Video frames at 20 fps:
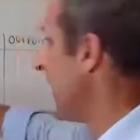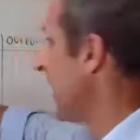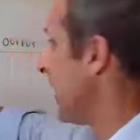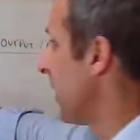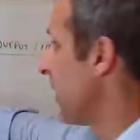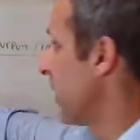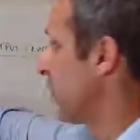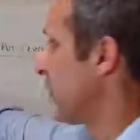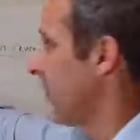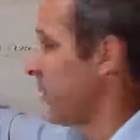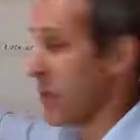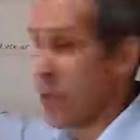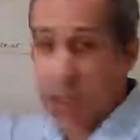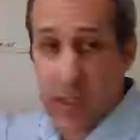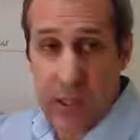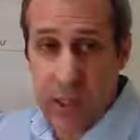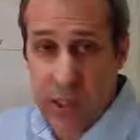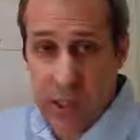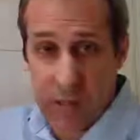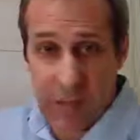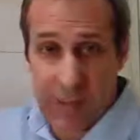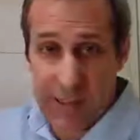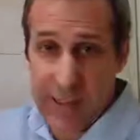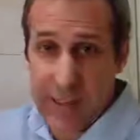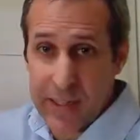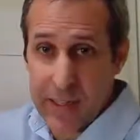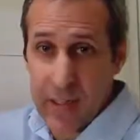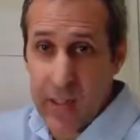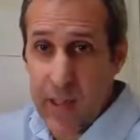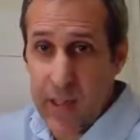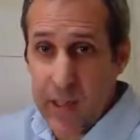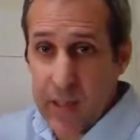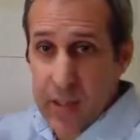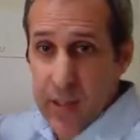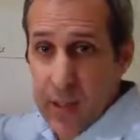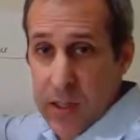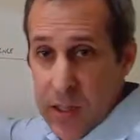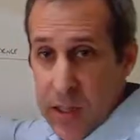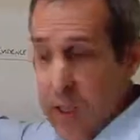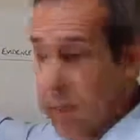in the processes that relate
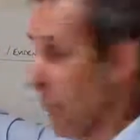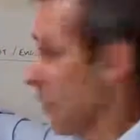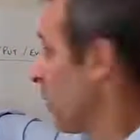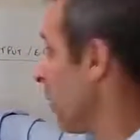to these other